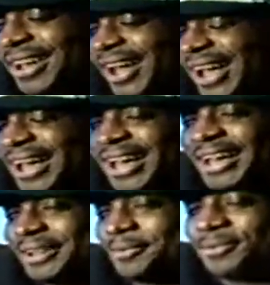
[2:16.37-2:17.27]

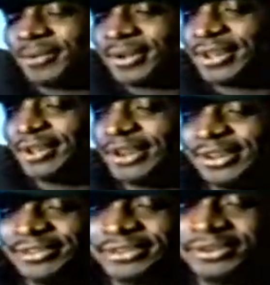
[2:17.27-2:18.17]
I, I've been working
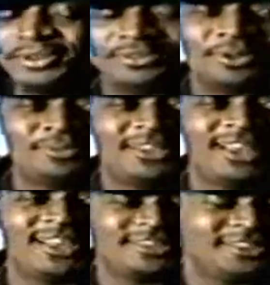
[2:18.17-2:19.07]
hard in the studio, so I'm
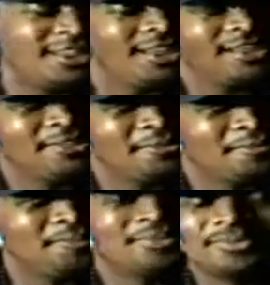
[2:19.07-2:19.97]
tired today. I
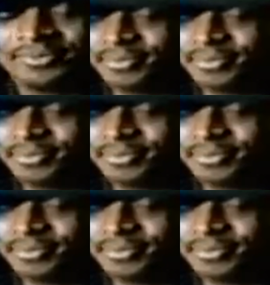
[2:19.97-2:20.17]
hear you